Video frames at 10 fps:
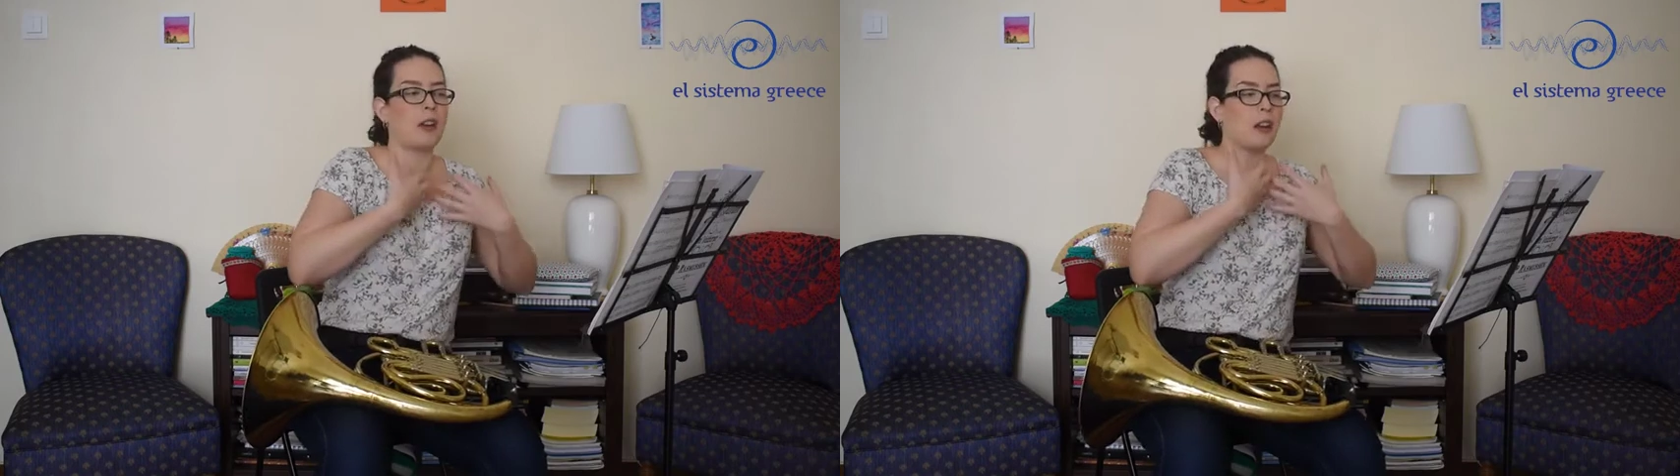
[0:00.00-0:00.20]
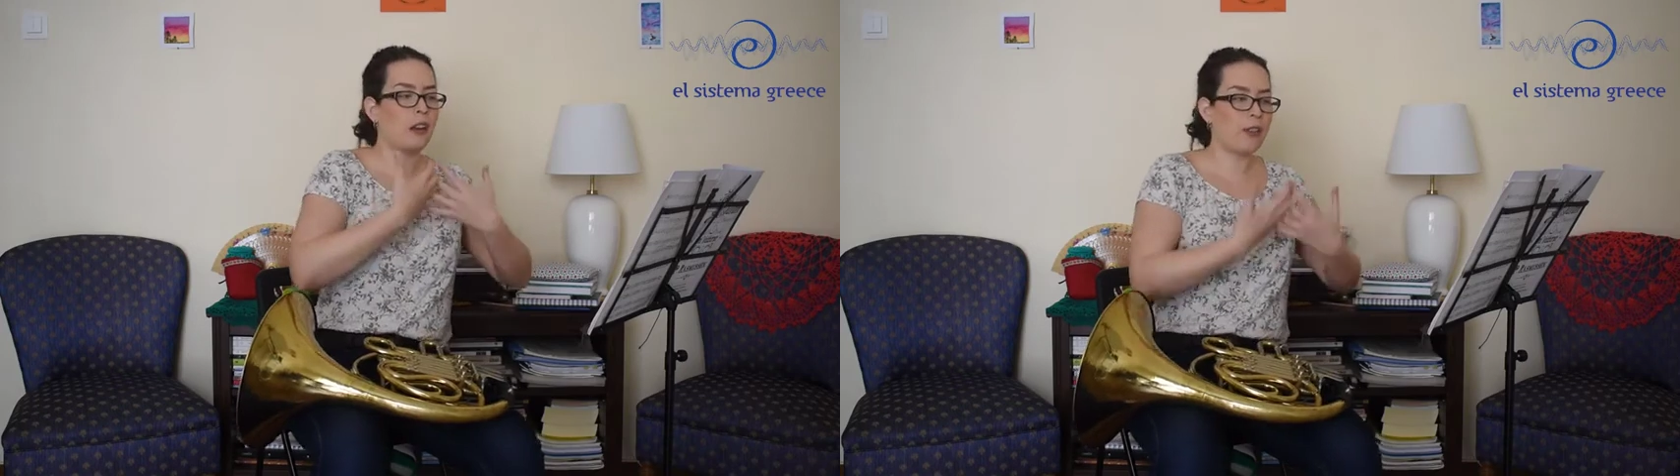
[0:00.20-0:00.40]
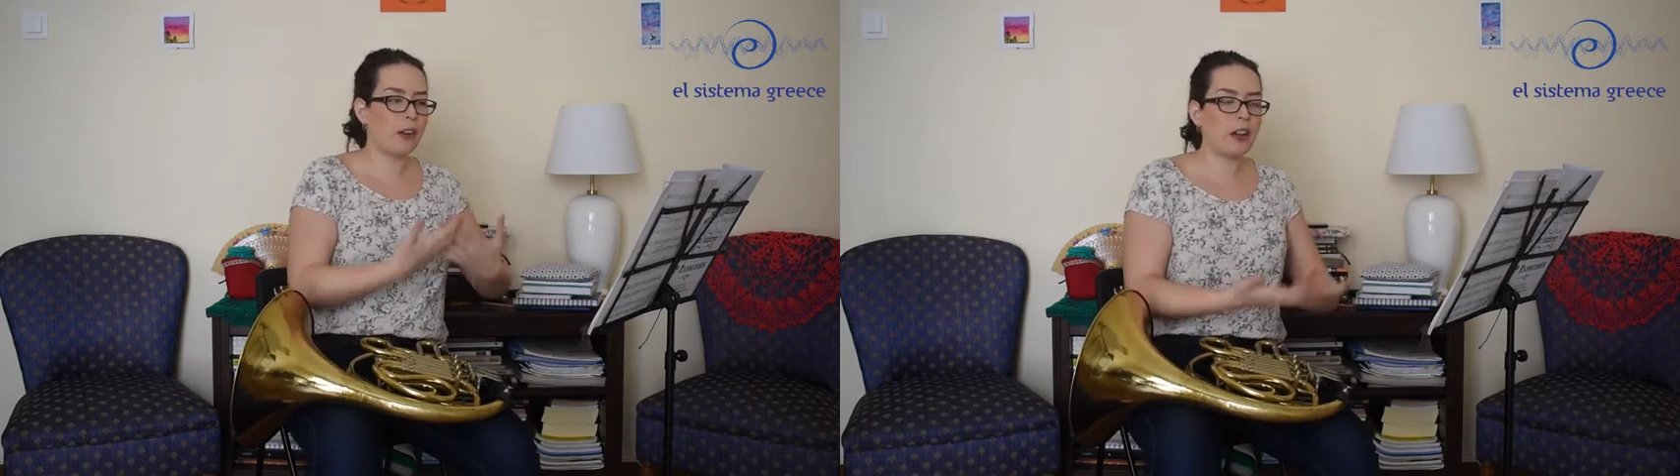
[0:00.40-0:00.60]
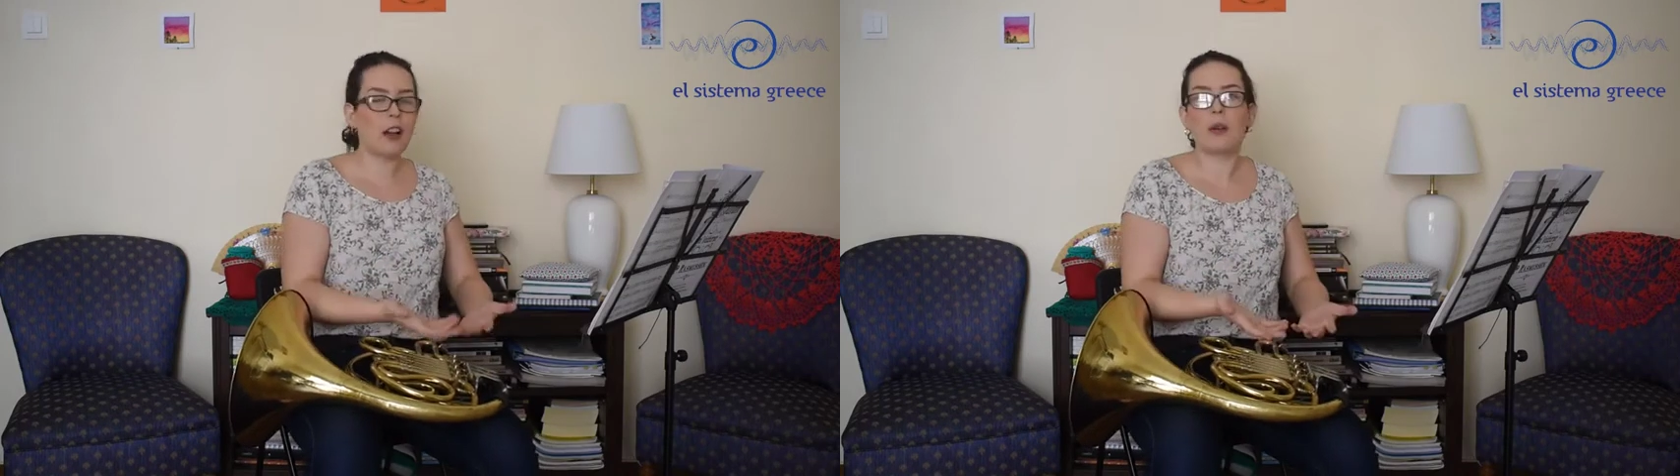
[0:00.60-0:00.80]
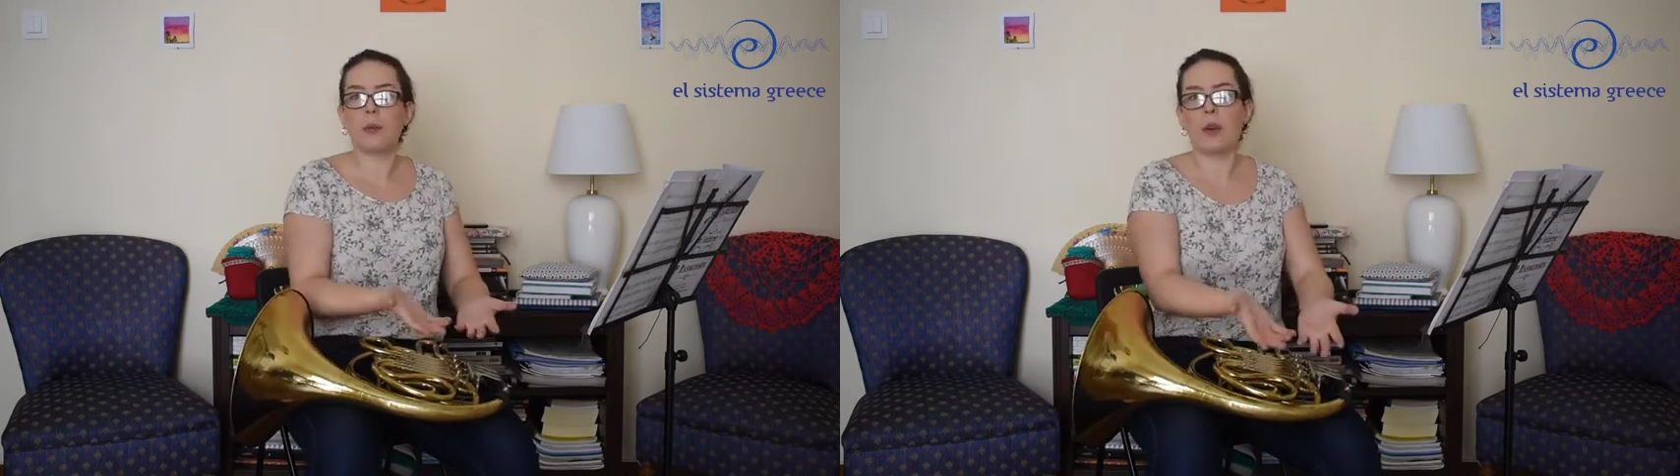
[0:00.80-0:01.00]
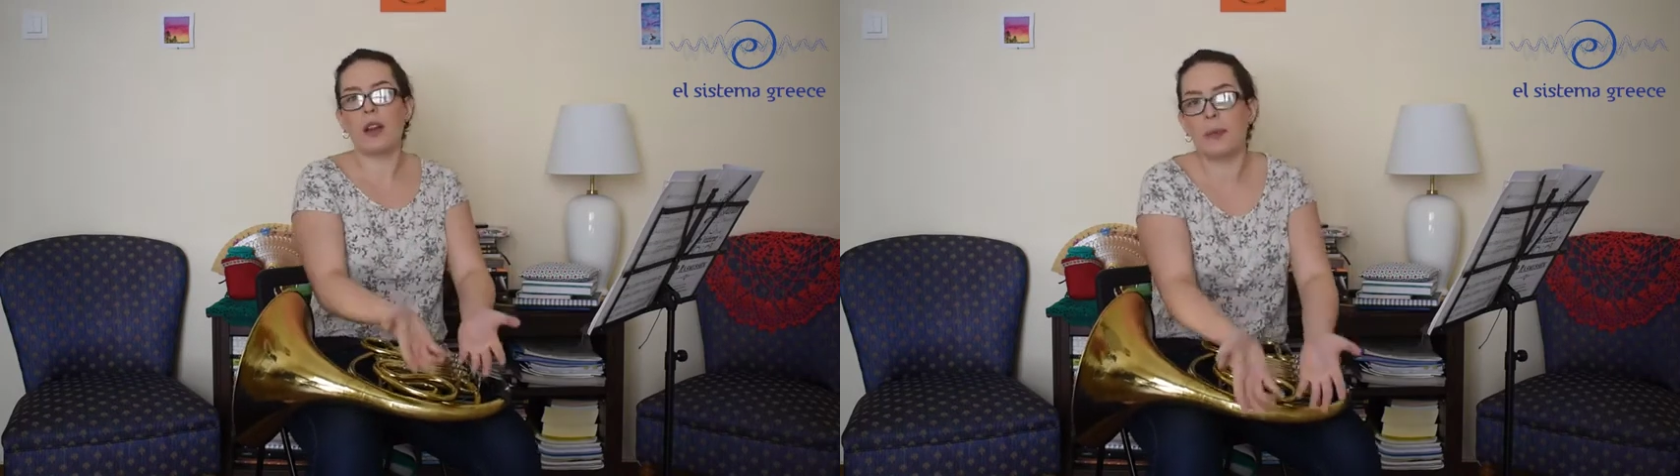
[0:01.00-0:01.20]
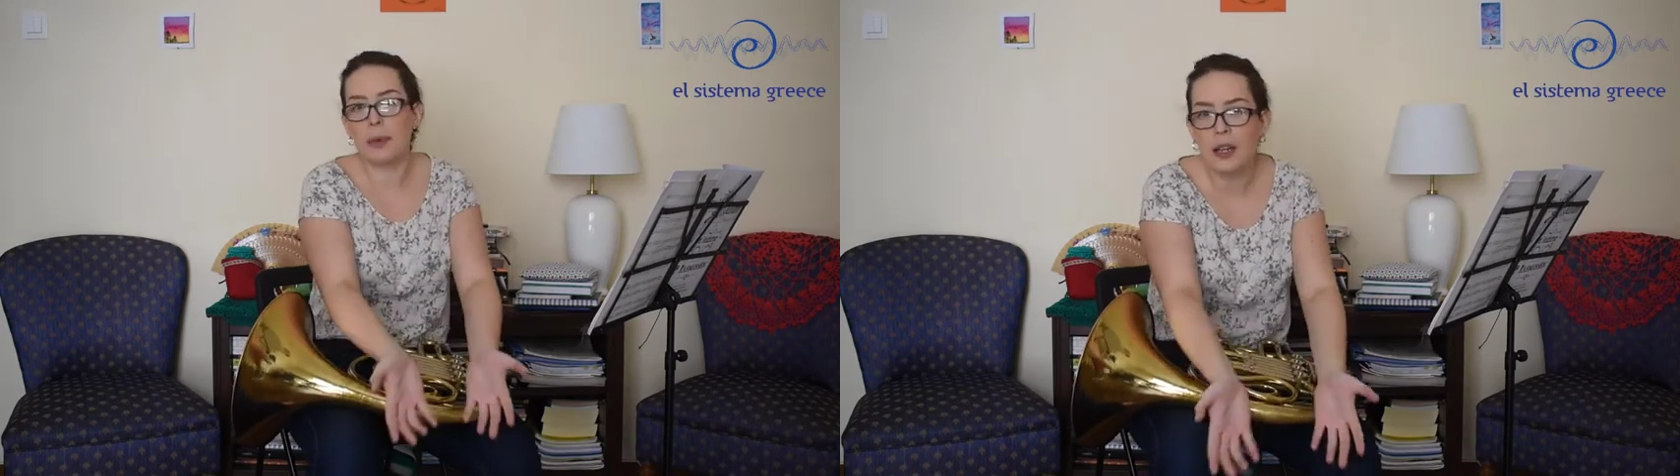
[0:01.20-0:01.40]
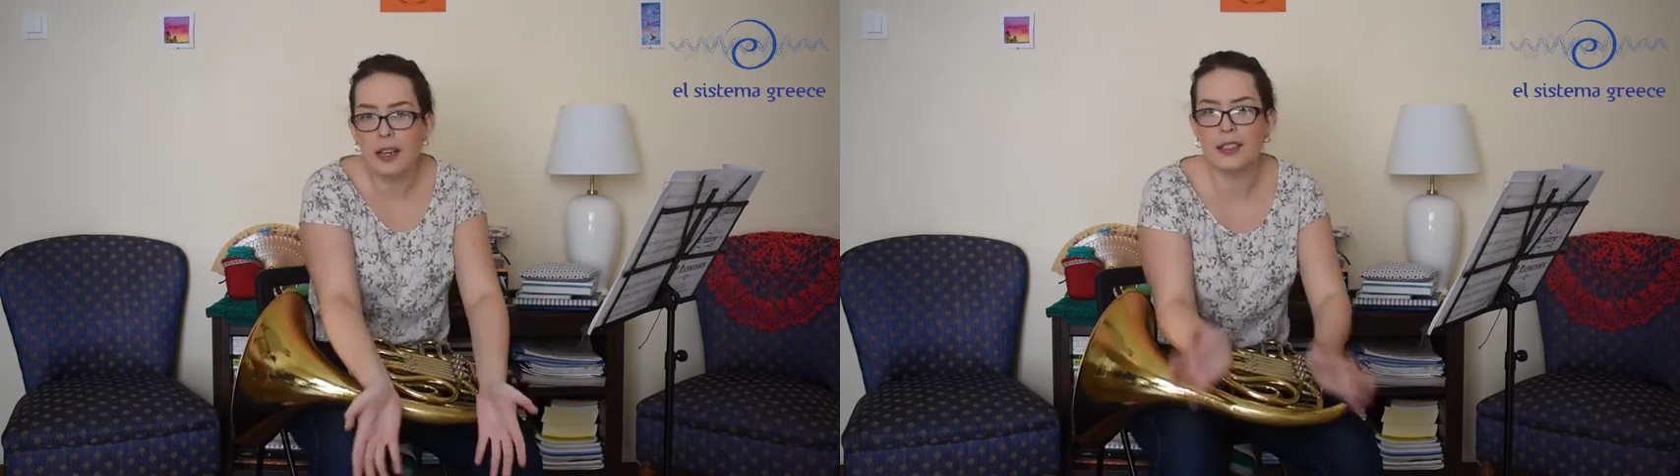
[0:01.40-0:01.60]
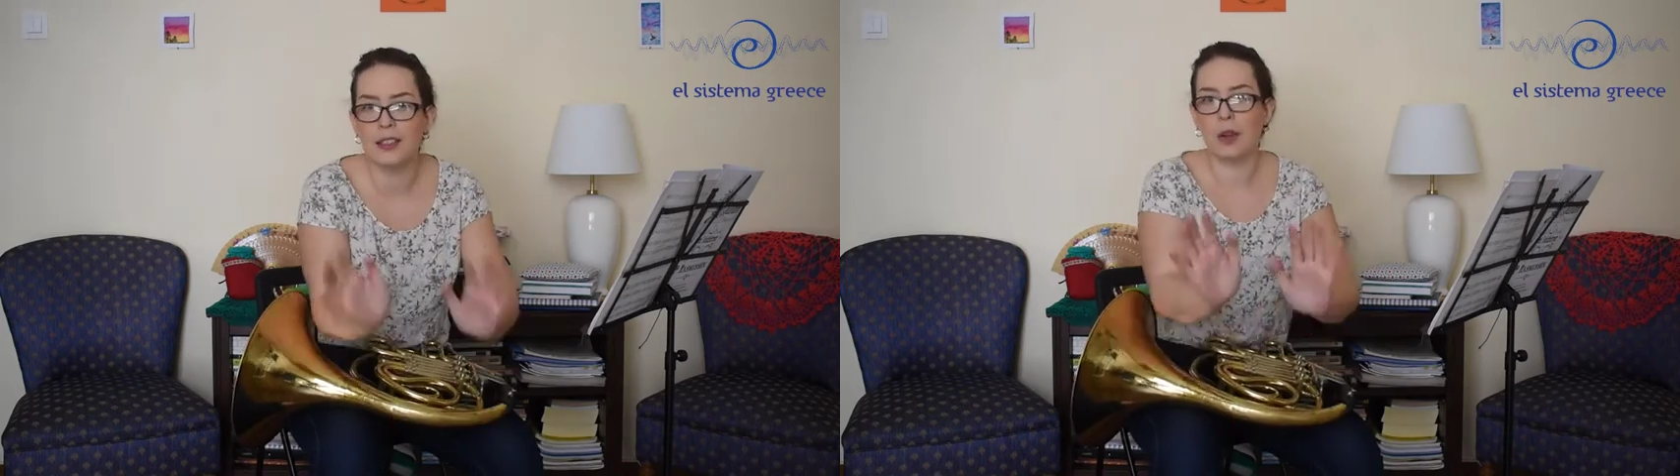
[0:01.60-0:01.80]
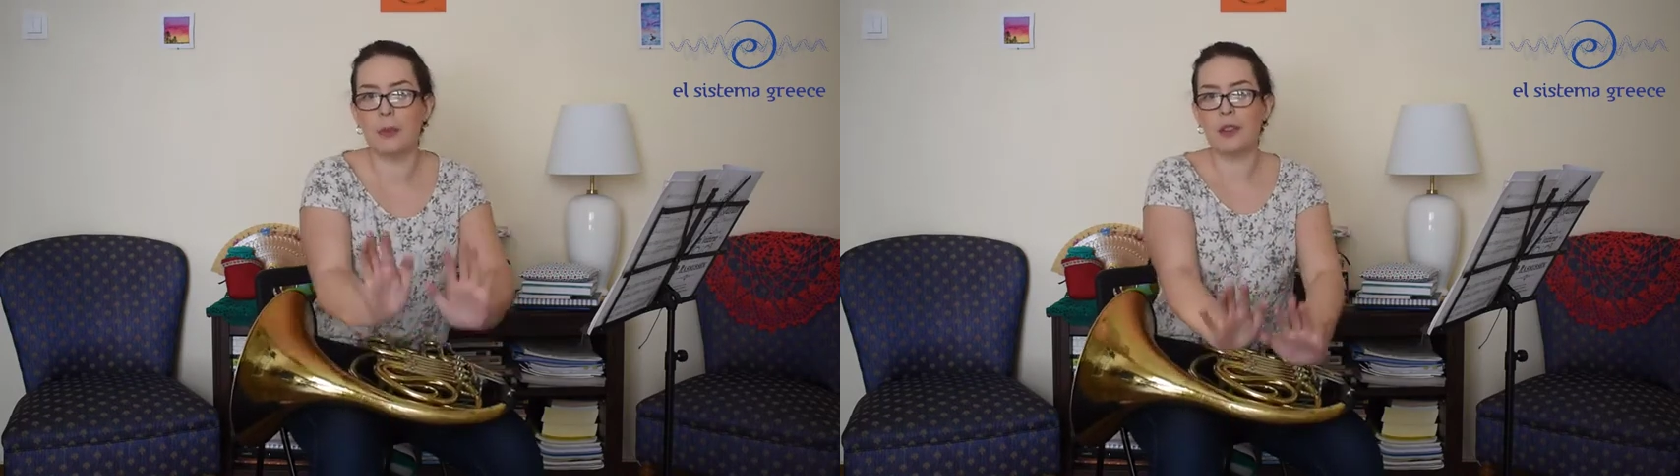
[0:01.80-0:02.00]
in a very calm way, please,
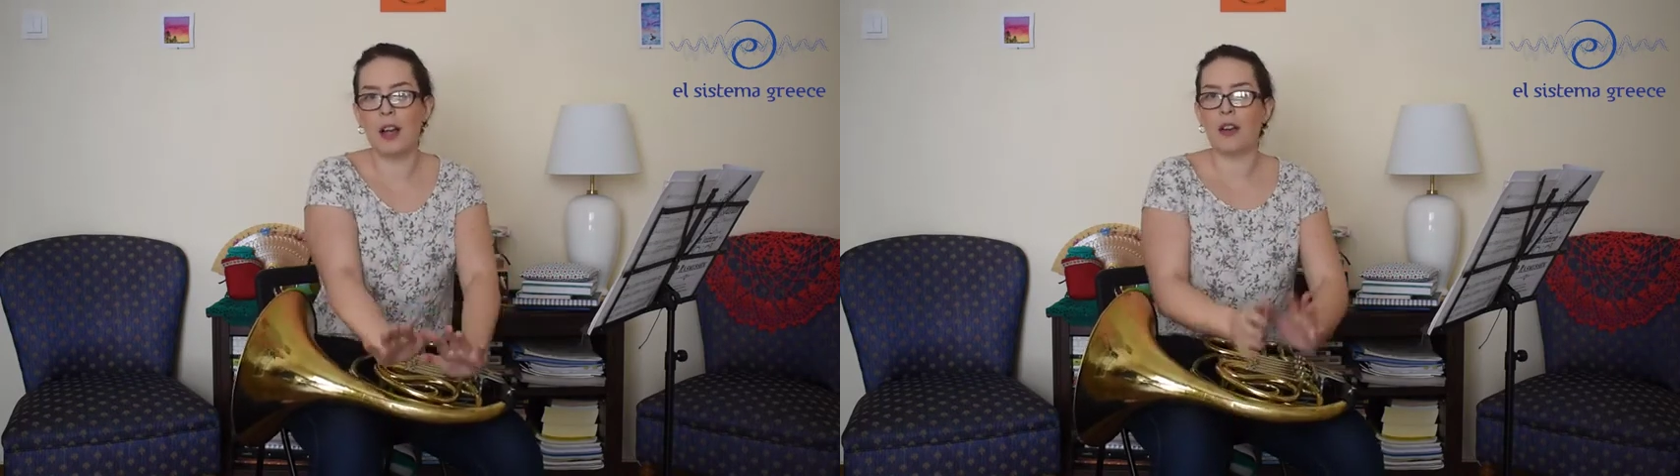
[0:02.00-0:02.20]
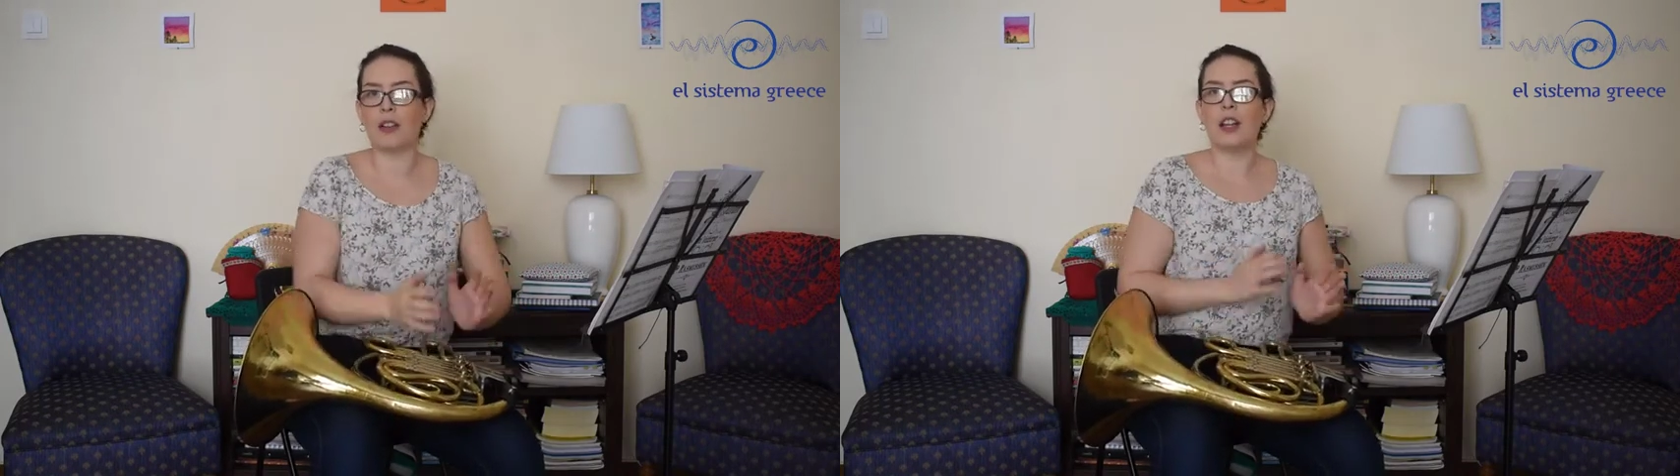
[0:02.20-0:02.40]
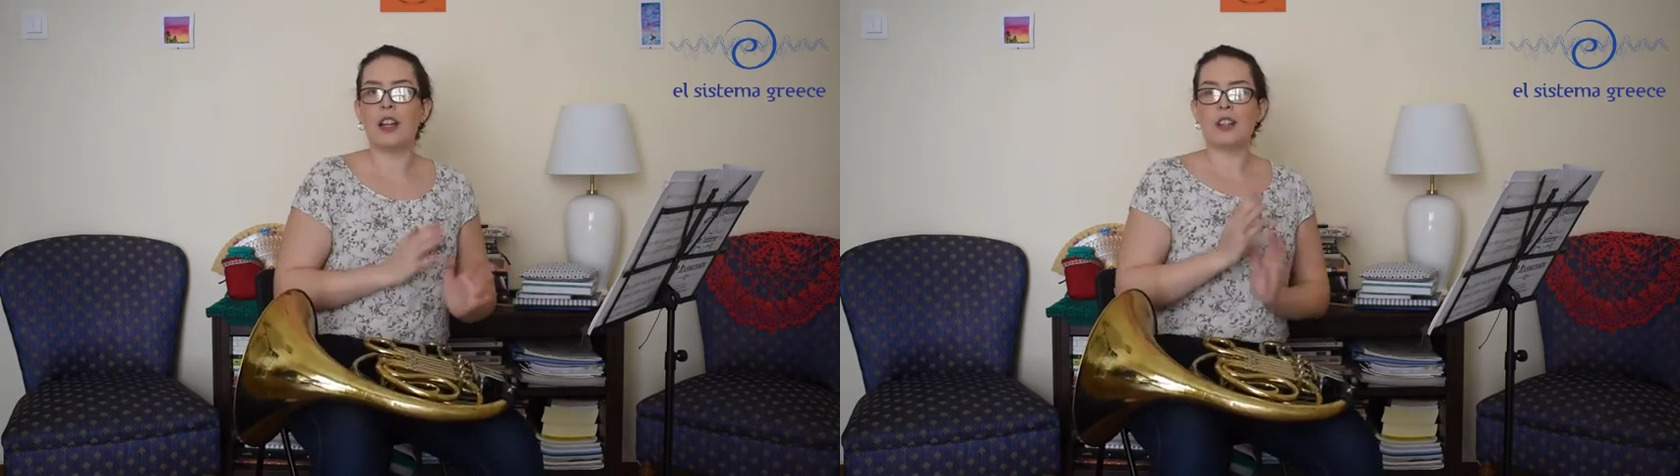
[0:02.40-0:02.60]
calm down.